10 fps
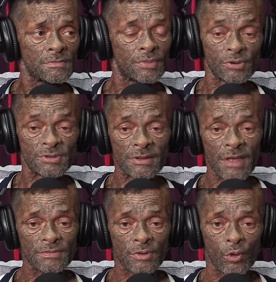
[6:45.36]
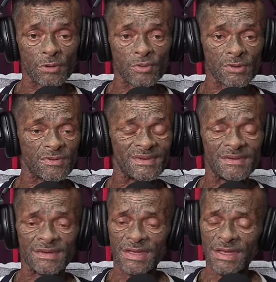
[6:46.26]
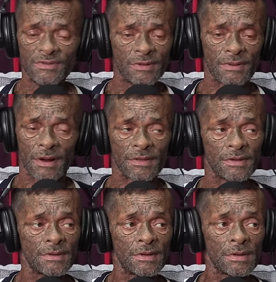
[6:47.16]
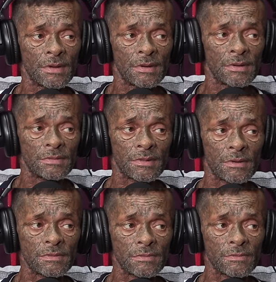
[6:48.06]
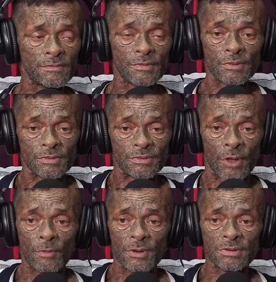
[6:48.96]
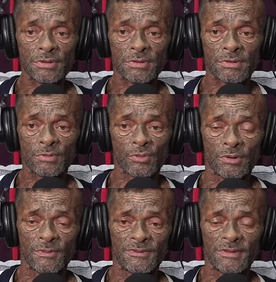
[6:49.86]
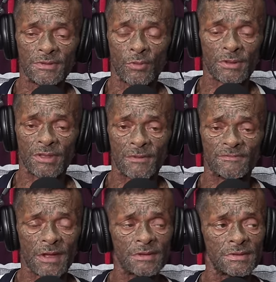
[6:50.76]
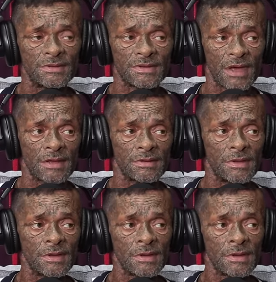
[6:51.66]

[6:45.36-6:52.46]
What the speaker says: Because at that time, the warders was evil, brother. You know, nobody could have seen what they've done inside.